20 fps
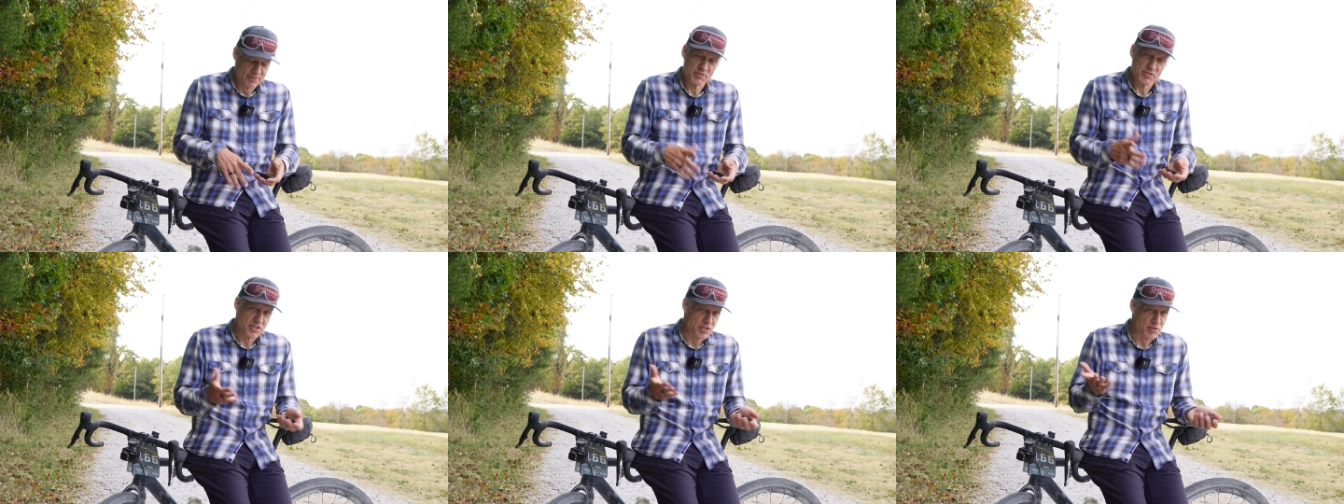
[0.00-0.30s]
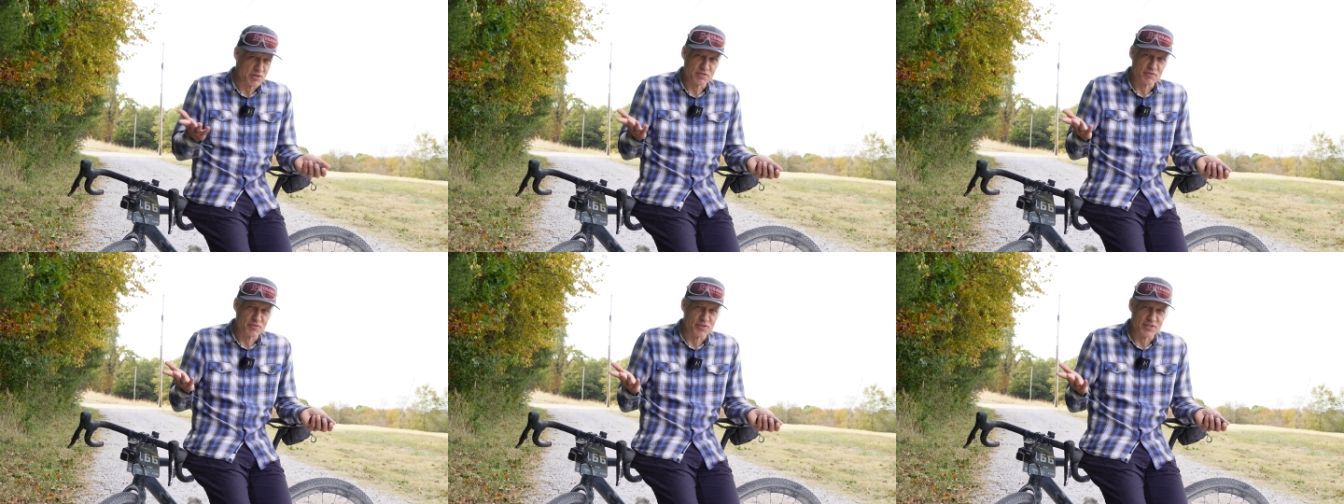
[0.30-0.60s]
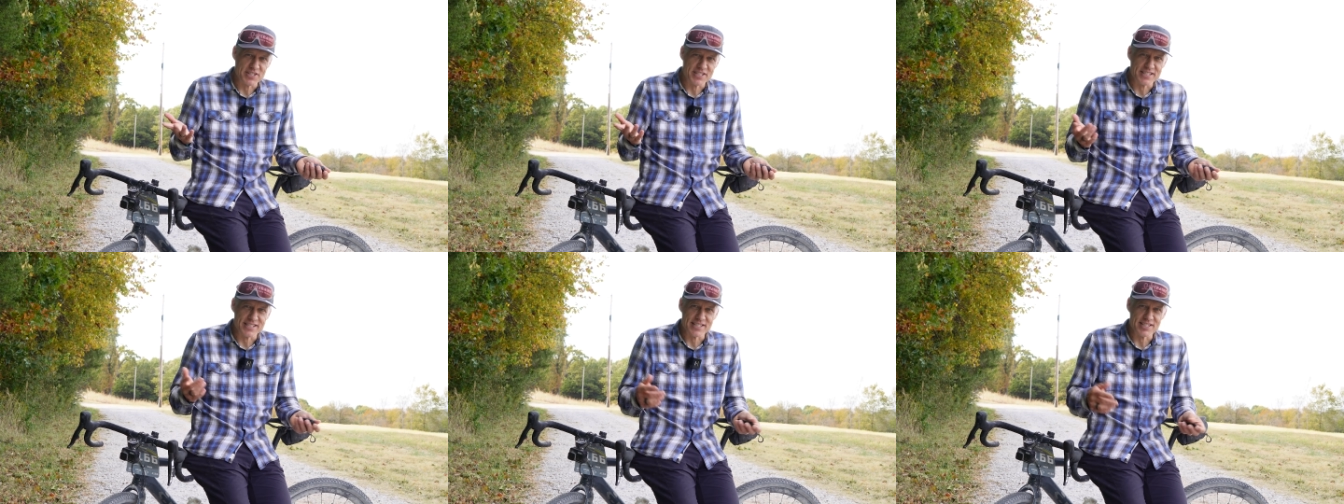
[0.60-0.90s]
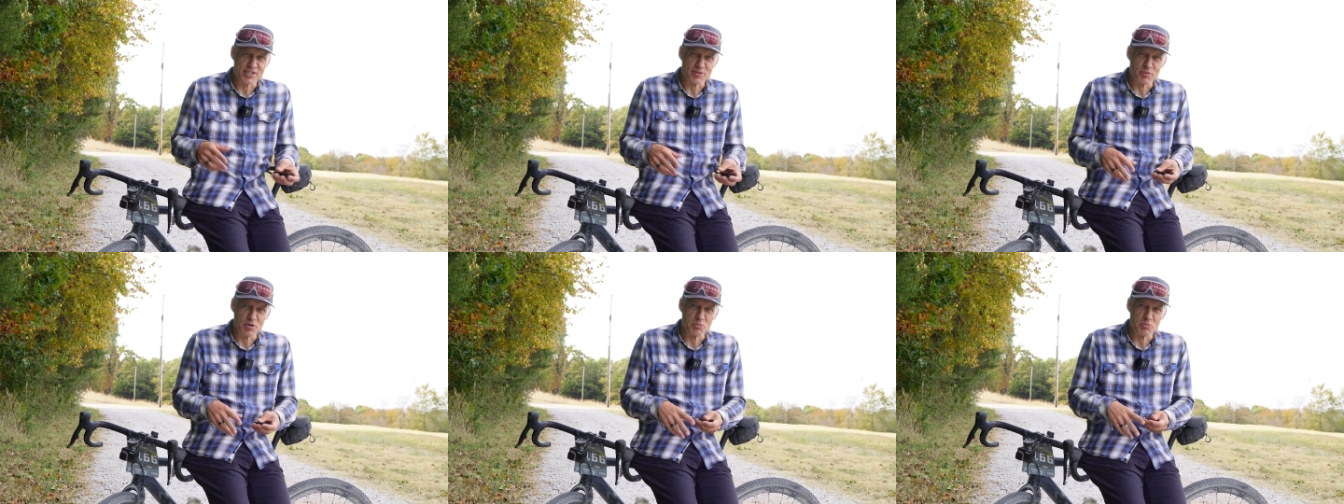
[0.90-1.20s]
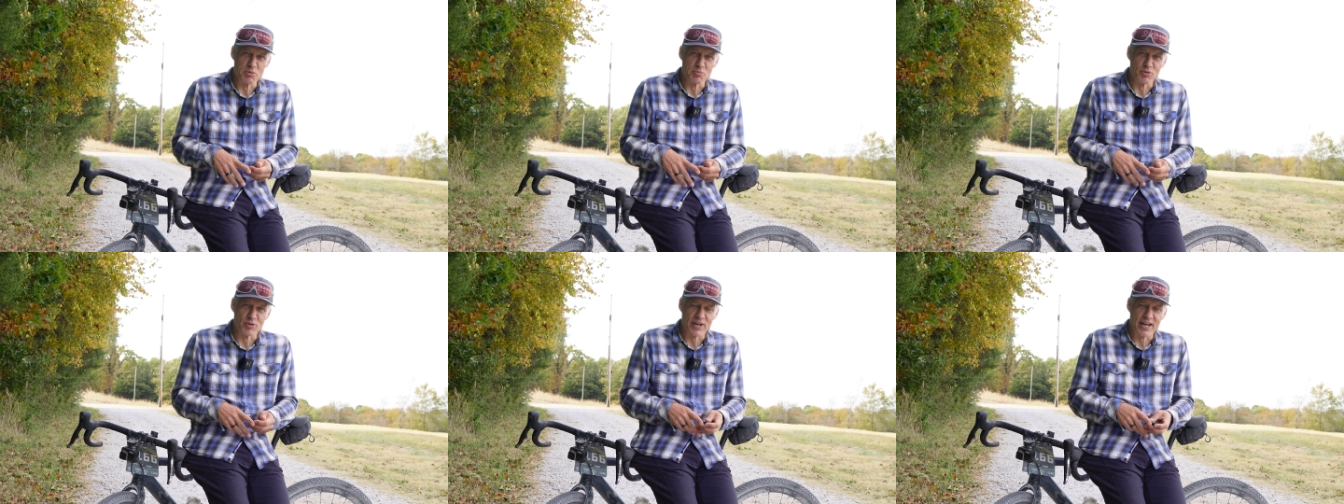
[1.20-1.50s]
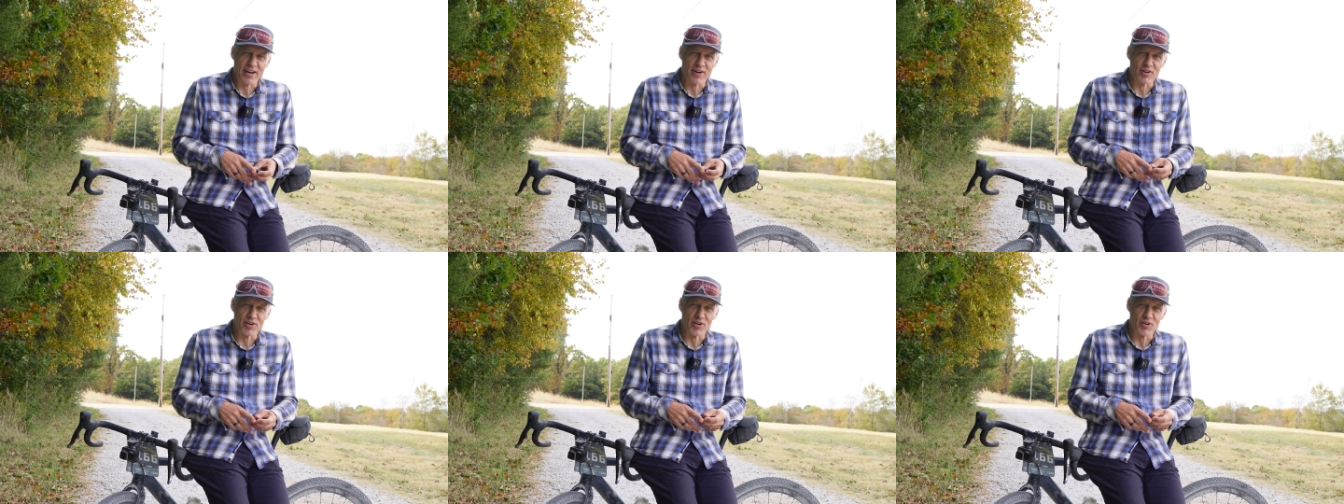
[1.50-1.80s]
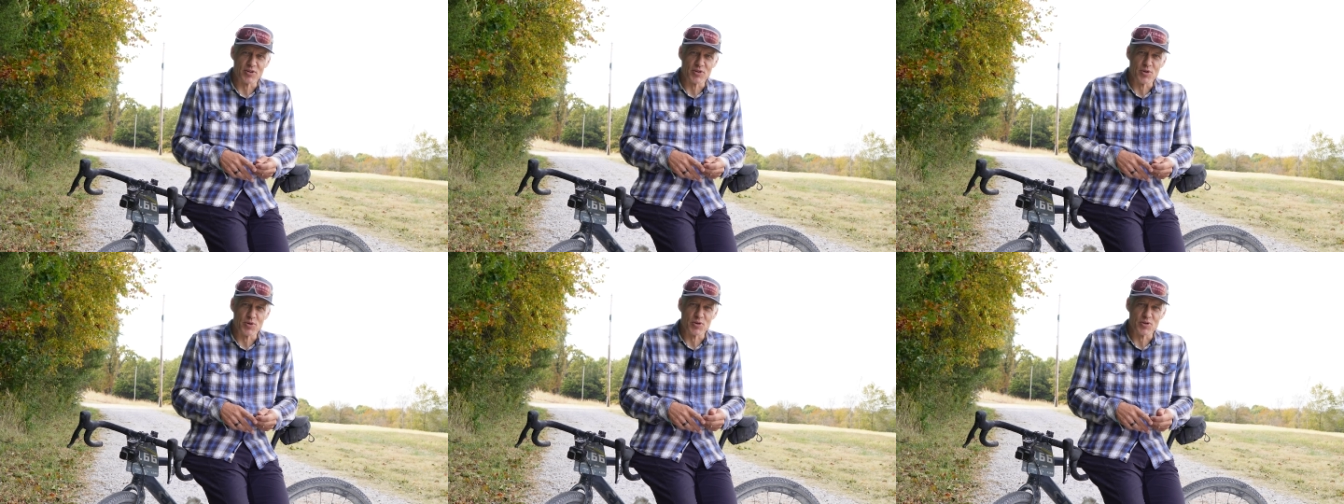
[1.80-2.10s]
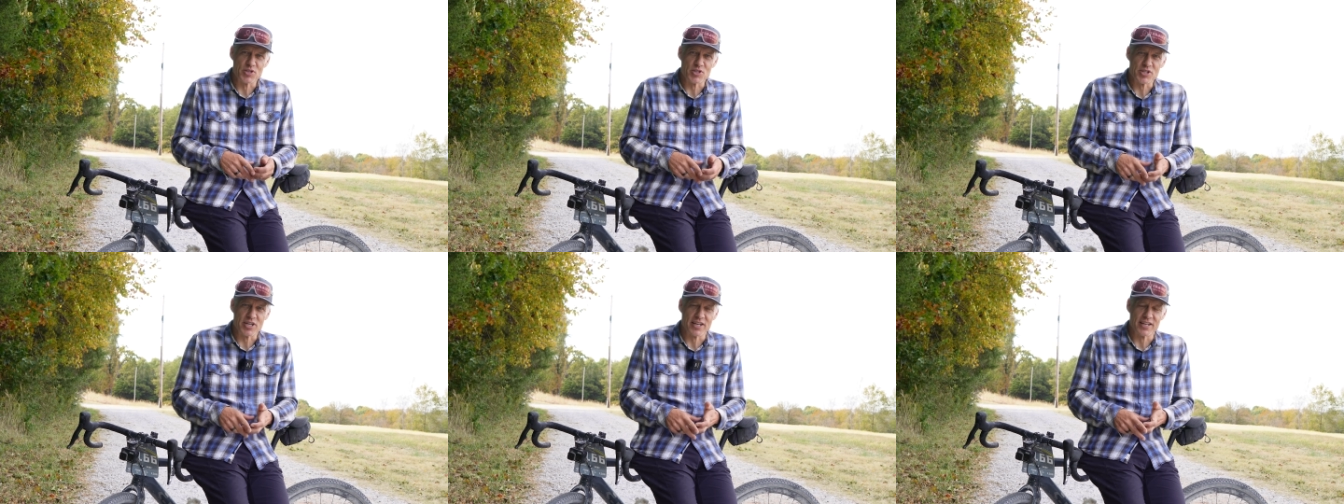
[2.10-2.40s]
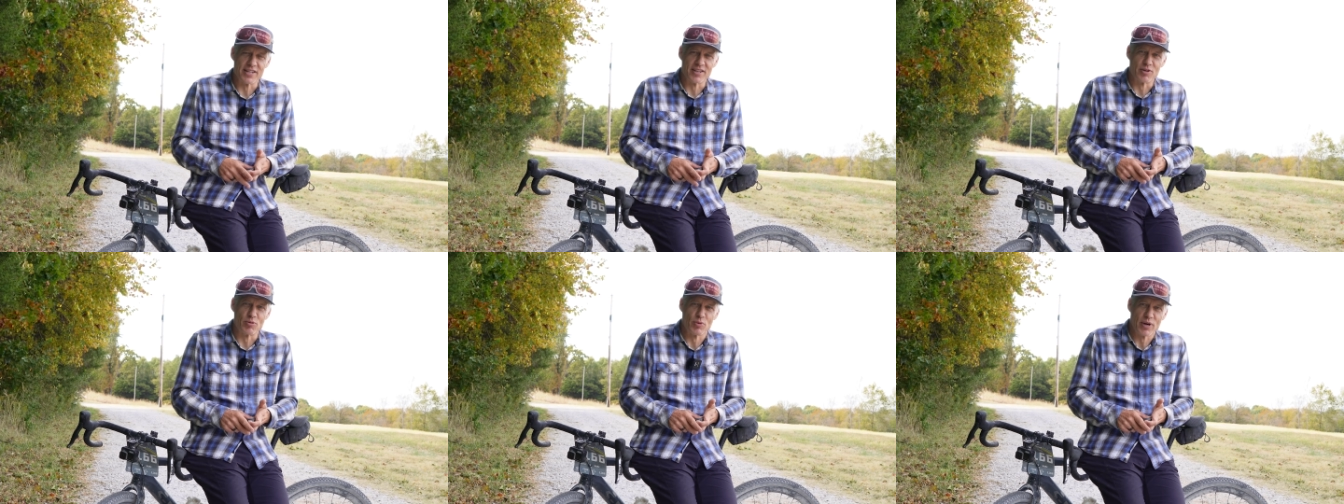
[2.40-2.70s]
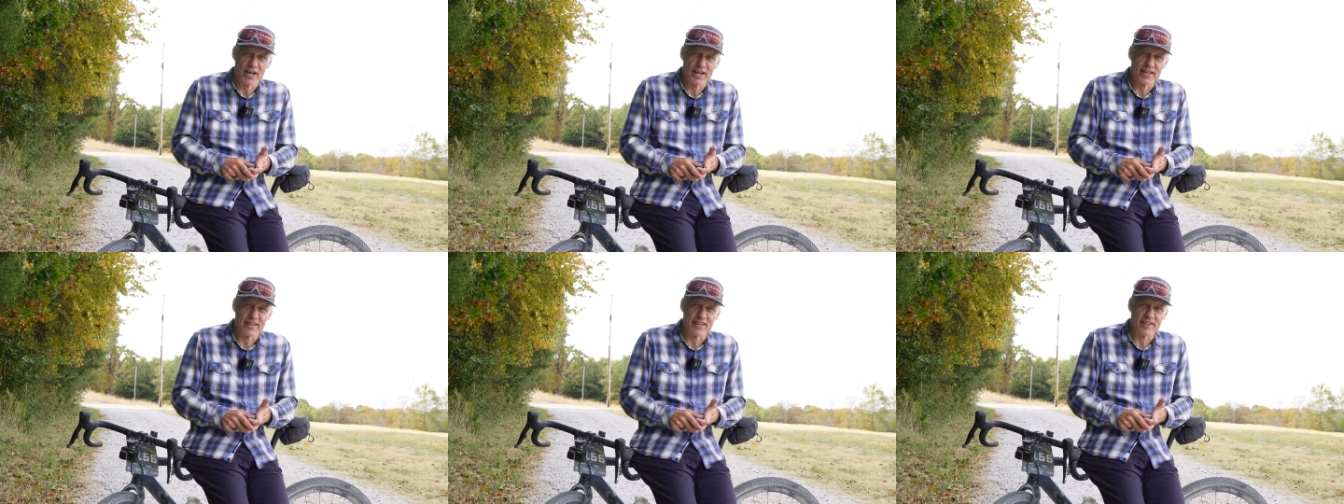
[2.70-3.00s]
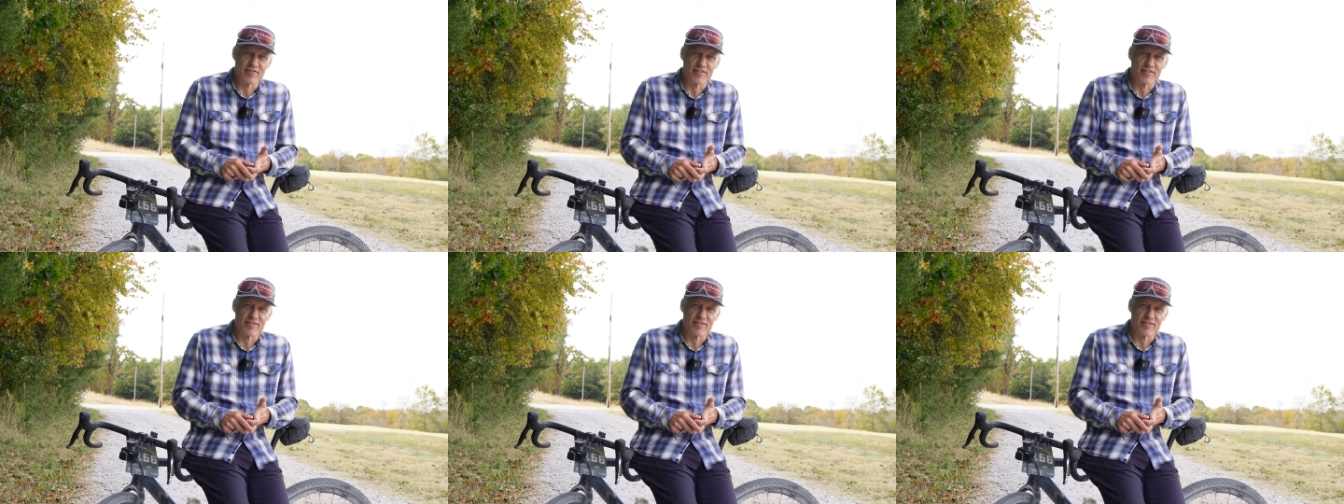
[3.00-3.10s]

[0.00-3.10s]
It's always fun to see so many people out on course, either riding the